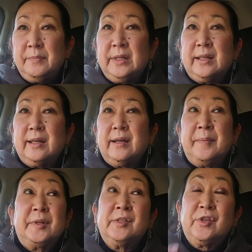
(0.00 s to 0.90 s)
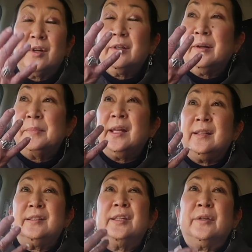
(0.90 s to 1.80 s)
Because I'm
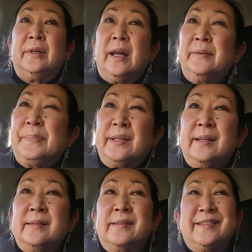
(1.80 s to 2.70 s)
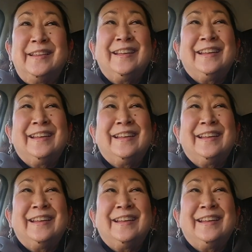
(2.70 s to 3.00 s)
getting teary-eyed because